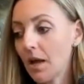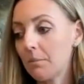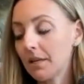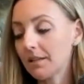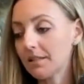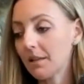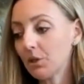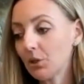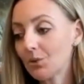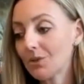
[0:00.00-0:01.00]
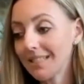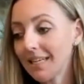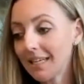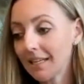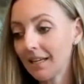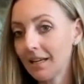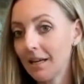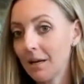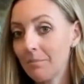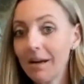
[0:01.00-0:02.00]
because someone who's sick
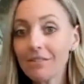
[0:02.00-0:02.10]
might